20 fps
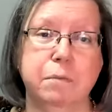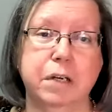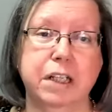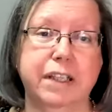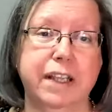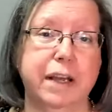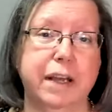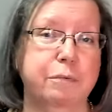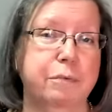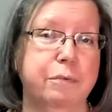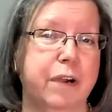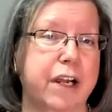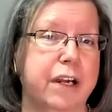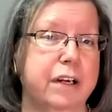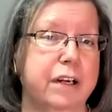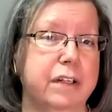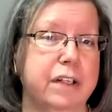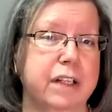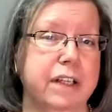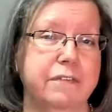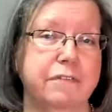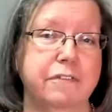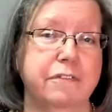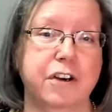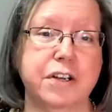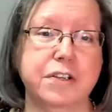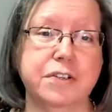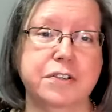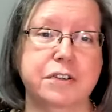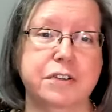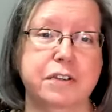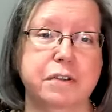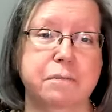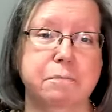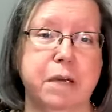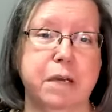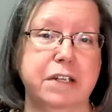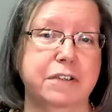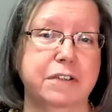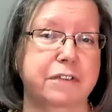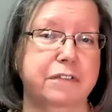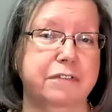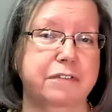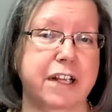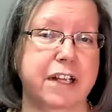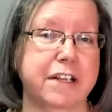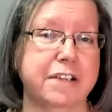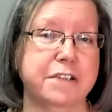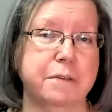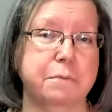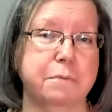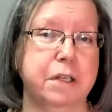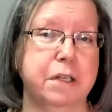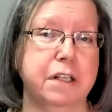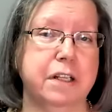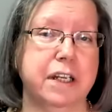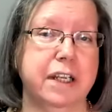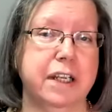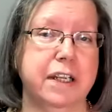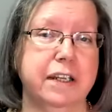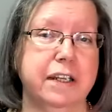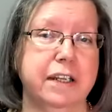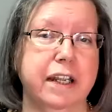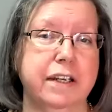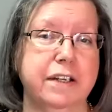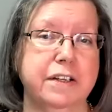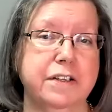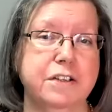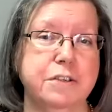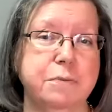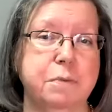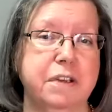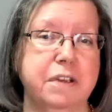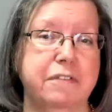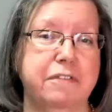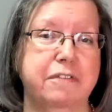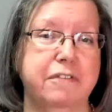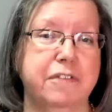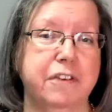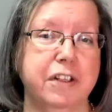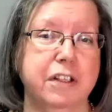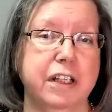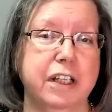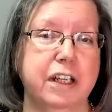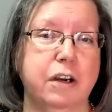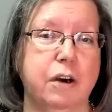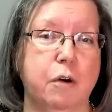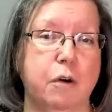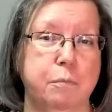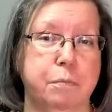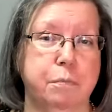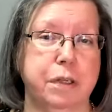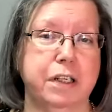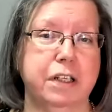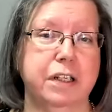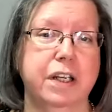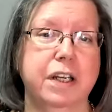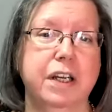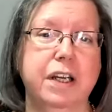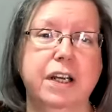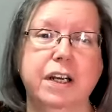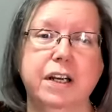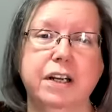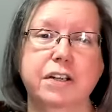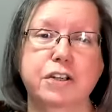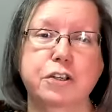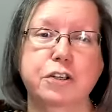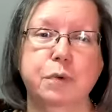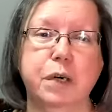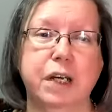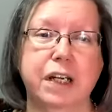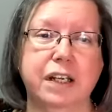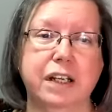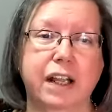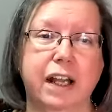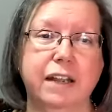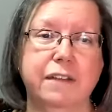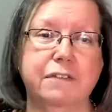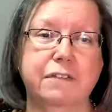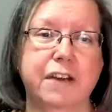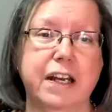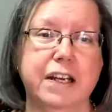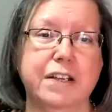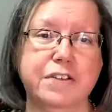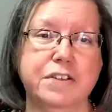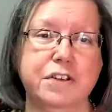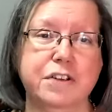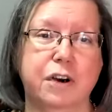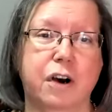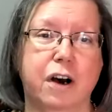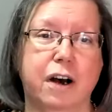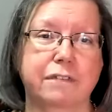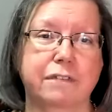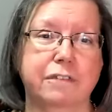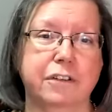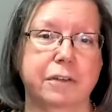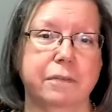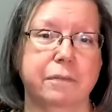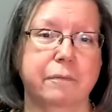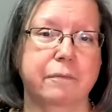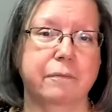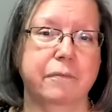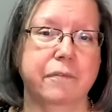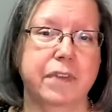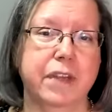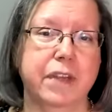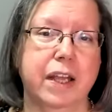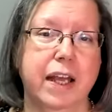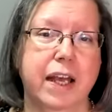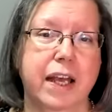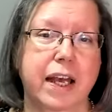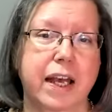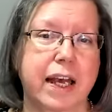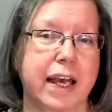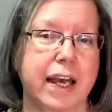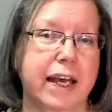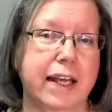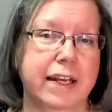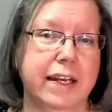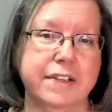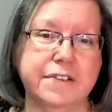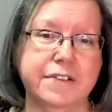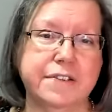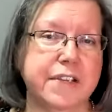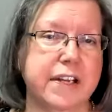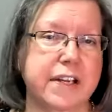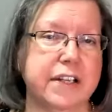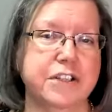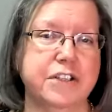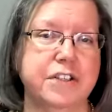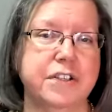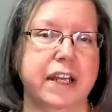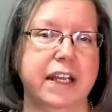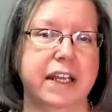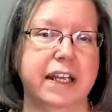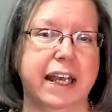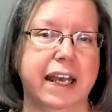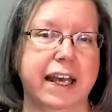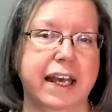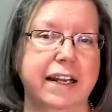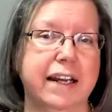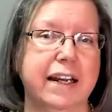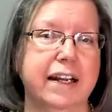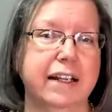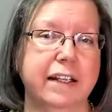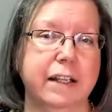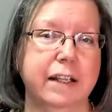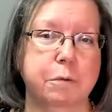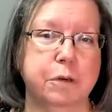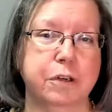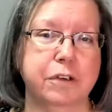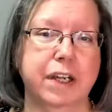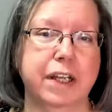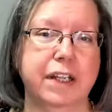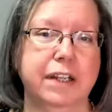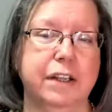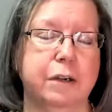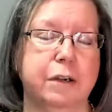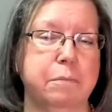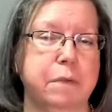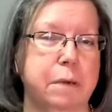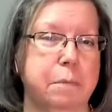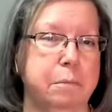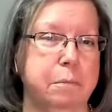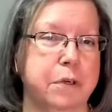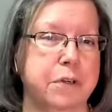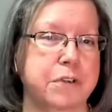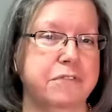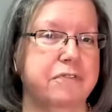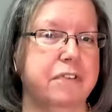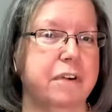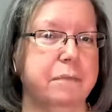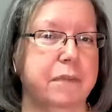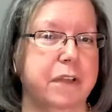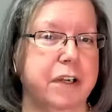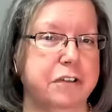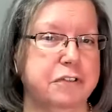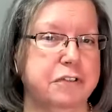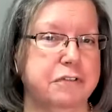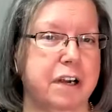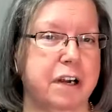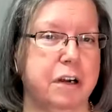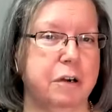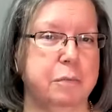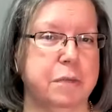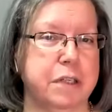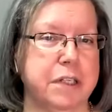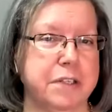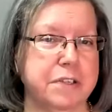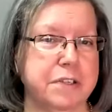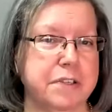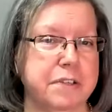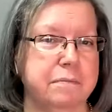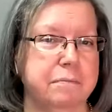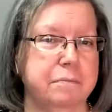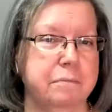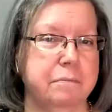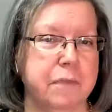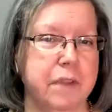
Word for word: but they rarely foster the mental flexibility needed to be fully open to what life has to offer. And as such, they cannot liberate their members from their traumas.